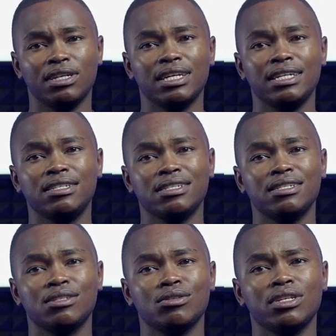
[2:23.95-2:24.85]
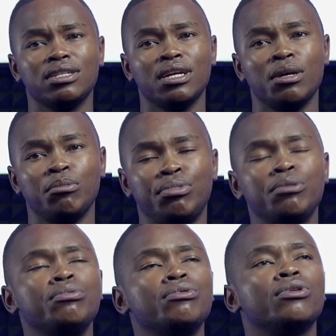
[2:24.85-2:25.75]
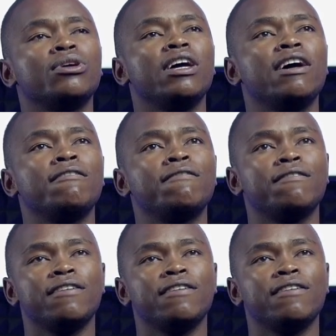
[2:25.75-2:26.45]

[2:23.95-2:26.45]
that are interesting, so that people have